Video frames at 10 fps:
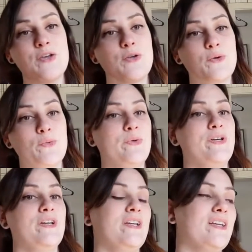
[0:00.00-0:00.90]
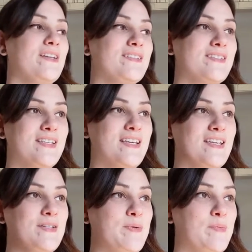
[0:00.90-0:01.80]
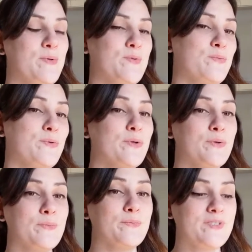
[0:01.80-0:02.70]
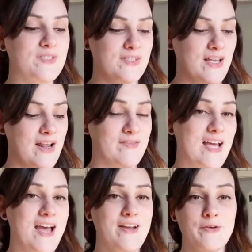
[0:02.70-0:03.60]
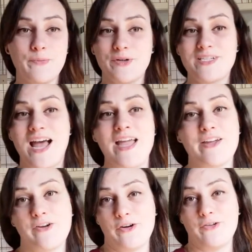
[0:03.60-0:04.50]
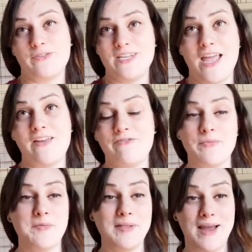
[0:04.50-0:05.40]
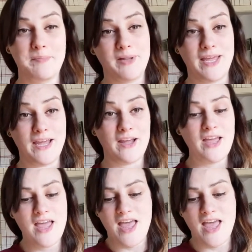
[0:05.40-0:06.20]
who would sneak into people's rooms that were dying or dead from the Black Plague,